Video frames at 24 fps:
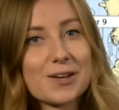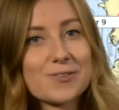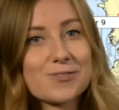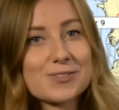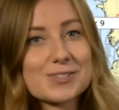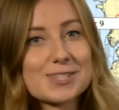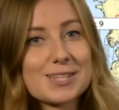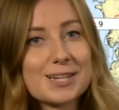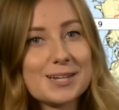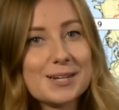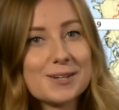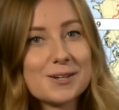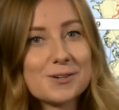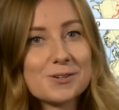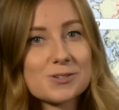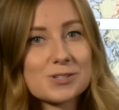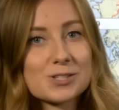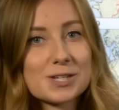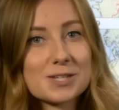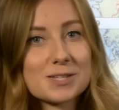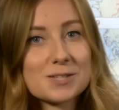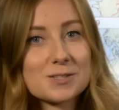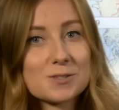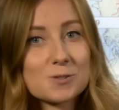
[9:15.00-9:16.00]
of
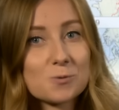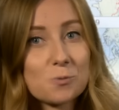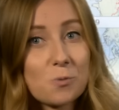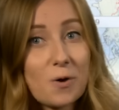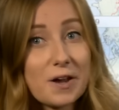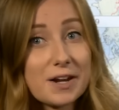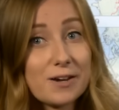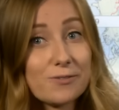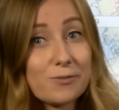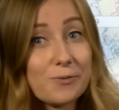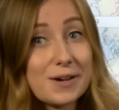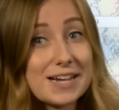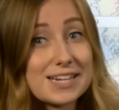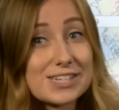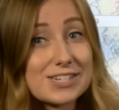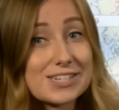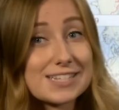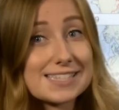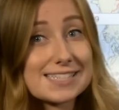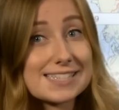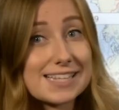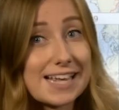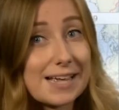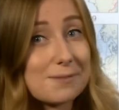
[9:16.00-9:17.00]
solutions, one of which
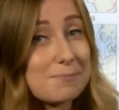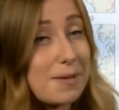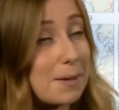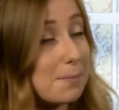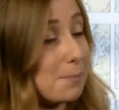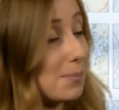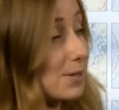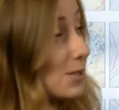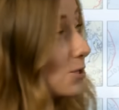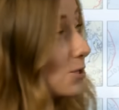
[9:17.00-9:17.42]
is number